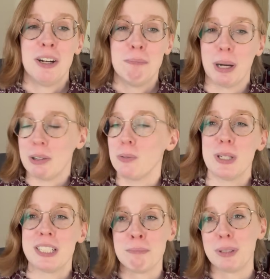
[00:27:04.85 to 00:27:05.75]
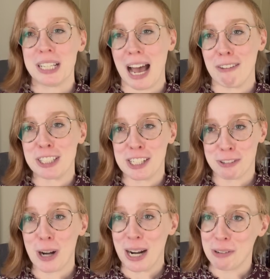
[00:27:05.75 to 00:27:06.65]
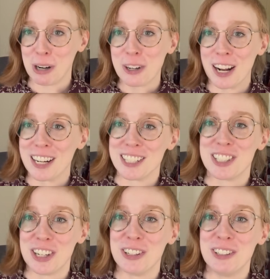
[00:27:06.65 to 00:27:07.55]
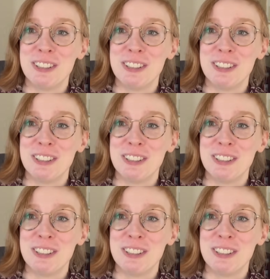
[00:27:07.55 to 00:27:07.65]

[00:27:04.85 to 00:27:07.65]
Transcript: but we simply have to give credit where credit is due.